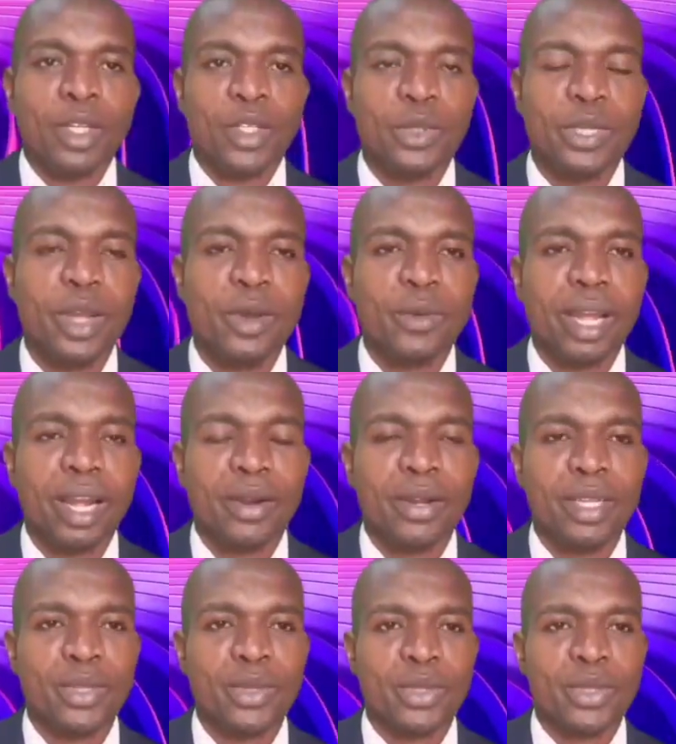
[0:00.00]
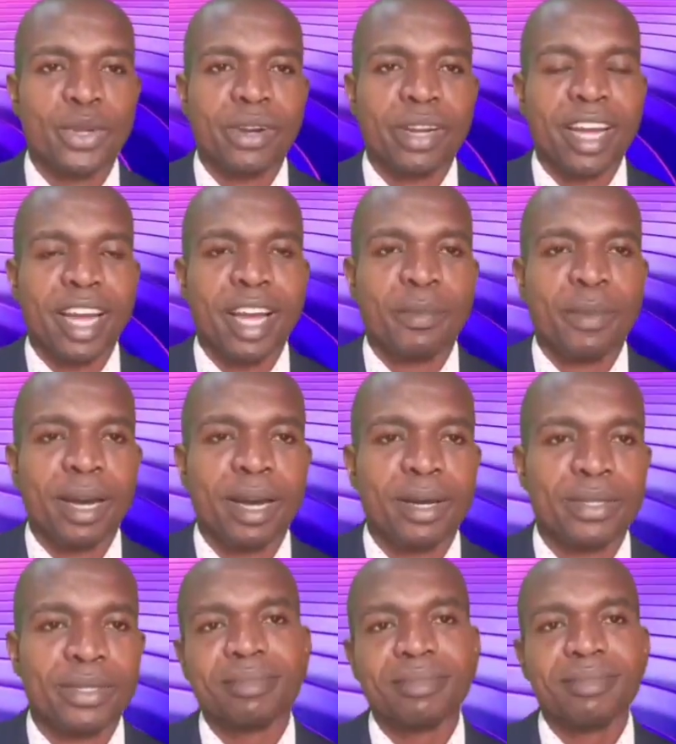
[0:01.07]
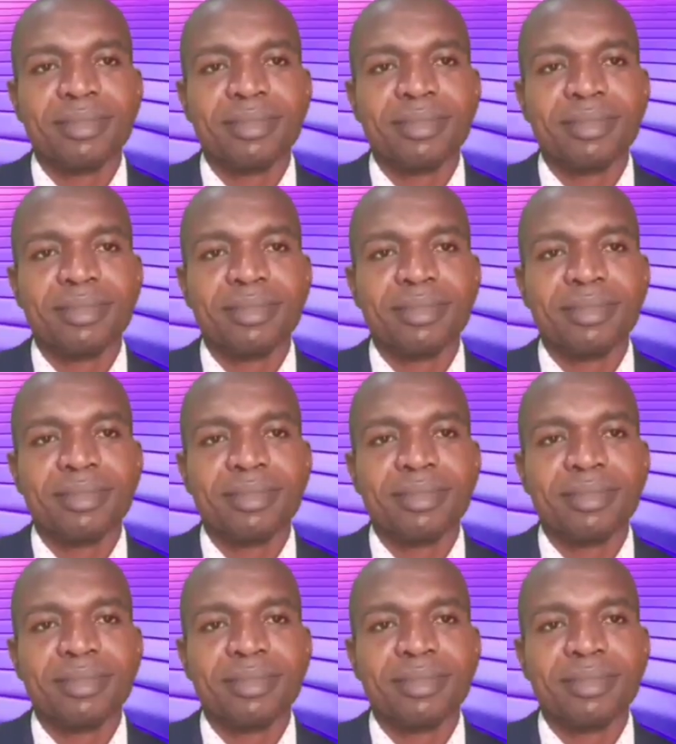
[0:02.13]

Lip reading: Today we are going to talk about